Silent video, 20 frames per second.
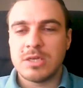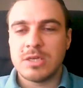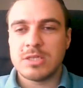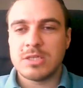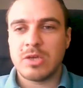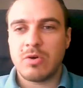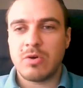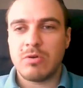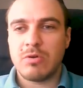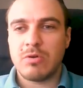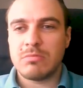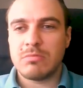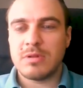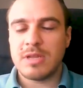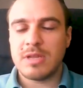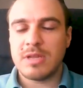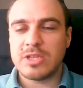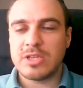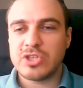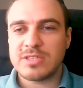So
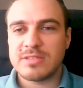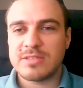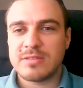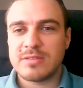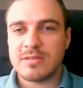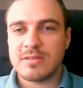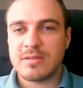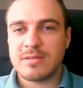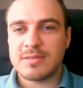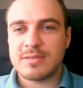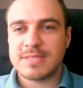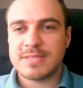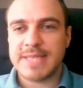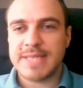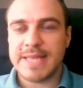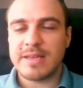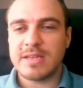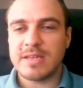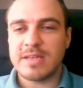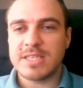let's just
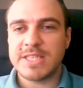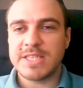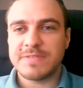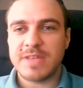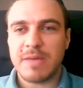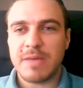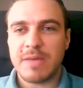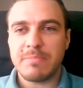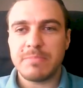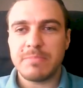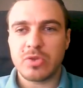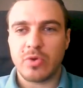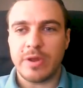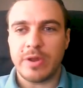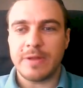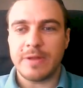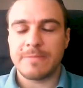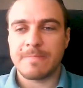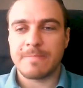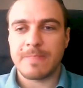send and receive some
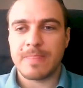Bitcoin.